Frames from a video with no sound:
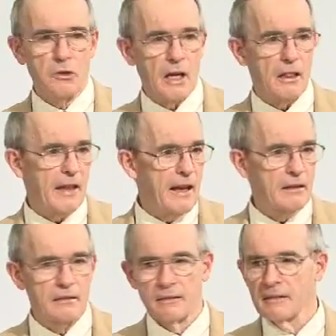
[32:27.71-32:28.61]
you take
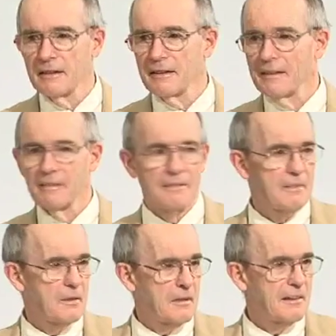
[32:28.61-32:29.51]
that
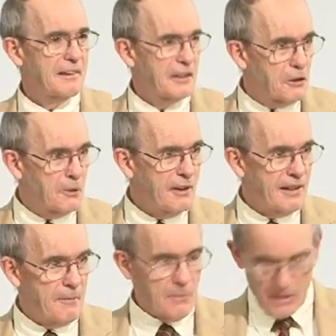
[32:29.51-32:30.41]

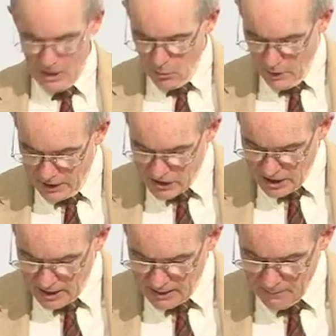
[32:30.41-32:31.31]
literally? When he
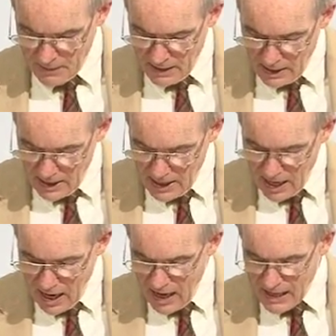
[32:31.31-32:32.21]
said,
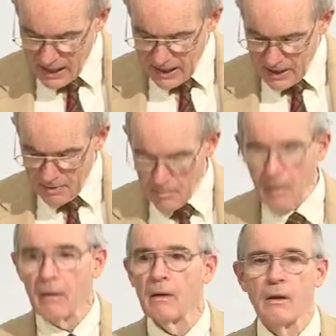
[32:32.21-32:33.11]
uh, I
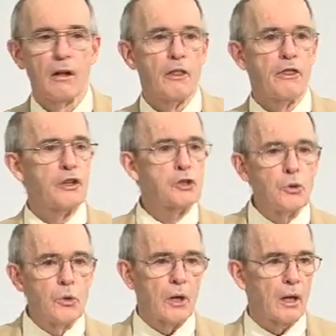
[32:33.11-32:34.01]
am the
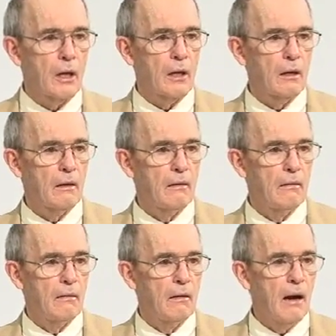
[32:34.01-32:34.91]
door,
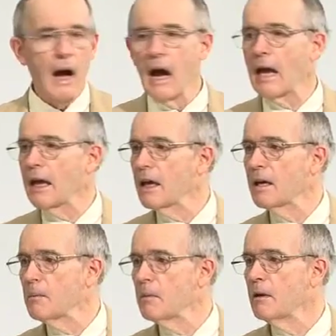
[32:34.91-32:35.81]
I
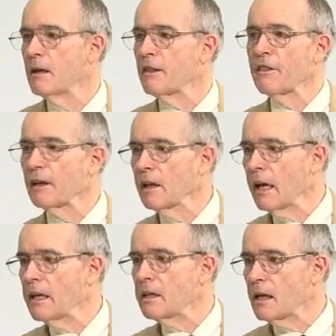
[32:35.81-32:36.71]
am the
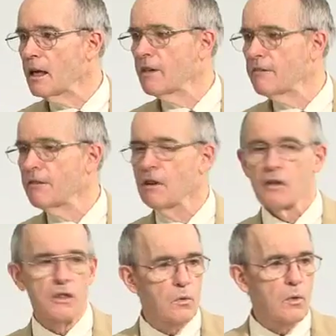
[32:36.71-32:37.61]
light of
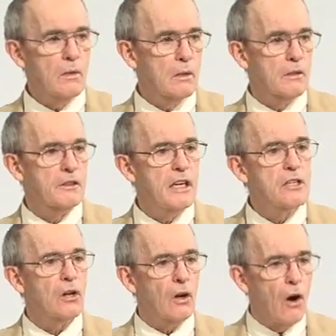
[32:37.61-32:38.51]
the world.
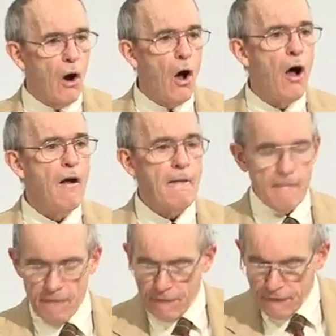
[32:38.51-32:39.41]
These are
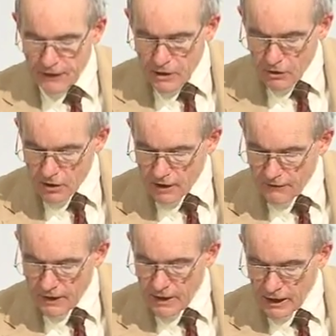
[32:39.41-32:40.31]
all
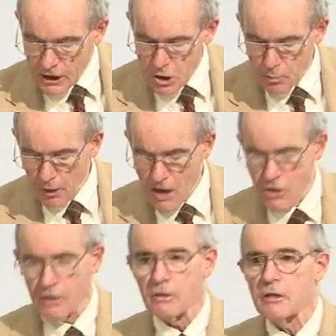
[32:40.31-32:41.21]
figurative
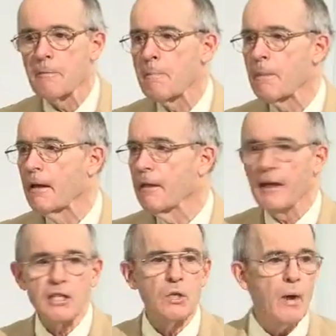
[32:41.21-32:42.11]
expressions.
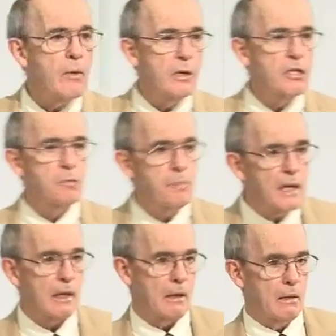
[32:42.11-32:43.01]
That's the way we
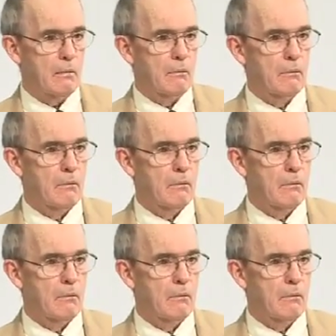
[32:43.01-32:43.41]
speak.